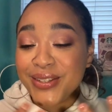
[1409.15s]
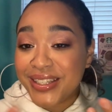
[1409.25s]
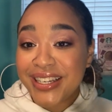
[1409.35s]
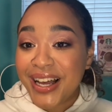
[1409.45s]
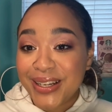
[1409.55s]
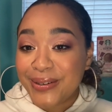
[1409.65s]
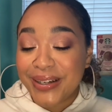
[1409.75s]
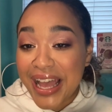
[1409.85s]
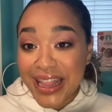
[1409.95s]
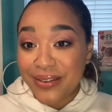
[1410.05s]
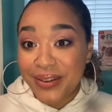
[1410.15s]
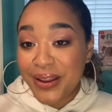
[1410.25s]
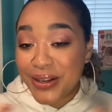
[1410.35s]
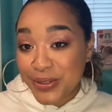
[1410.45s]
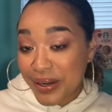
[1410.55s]
You can tell I don't want to end the video.
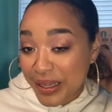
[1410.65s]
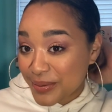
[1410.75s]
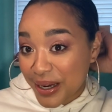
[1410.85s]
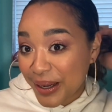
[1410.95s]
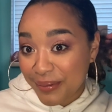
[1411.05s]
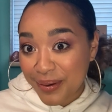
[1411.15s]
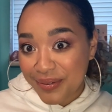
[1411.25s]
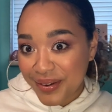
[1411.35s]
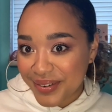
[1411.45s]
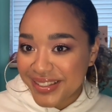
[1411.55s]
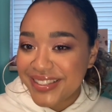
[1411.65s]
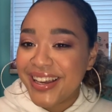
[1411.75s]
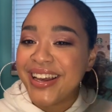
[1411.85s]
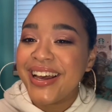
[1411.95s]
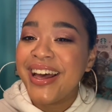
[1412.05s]
I just want to keep talking about my favorites.
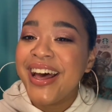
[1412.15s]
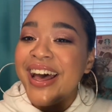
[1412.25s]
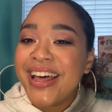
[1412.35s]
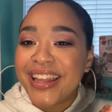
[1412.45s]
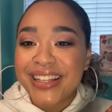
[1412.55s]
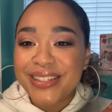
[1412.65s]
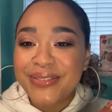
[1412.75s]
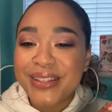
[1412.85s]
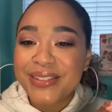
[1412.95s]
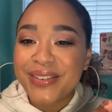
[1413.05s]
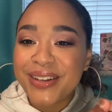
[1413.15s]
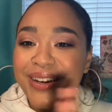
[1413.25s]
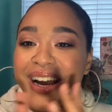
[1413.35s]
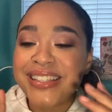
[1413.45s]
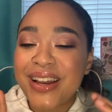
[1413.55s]
That's it for this video,
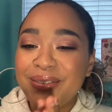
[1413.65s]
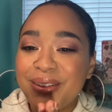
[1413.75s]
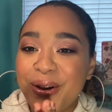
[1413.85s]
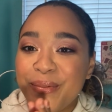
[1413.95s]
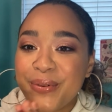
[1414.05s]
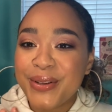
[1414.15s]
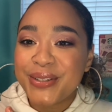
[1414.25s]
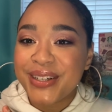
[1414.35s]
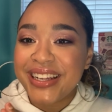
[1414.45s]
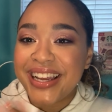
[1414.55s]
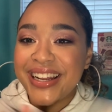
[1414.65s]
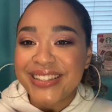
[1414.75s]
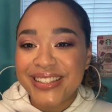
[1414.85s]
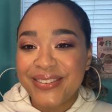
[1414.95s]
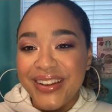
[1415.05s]
guys. I really hope you enjoyed it, and I'll
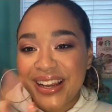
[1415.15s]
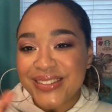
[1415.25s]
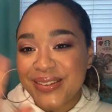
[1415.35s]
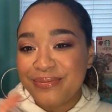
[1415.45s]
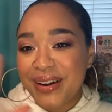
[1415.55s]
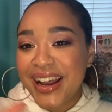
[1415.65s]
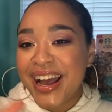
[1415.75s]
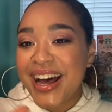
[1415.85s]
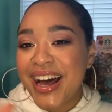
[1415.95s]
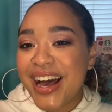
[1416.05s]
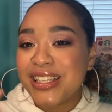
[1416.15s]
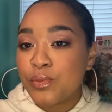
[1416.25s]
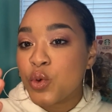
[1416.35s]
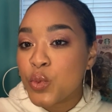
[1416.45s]
see you in my next one. Bye, guys.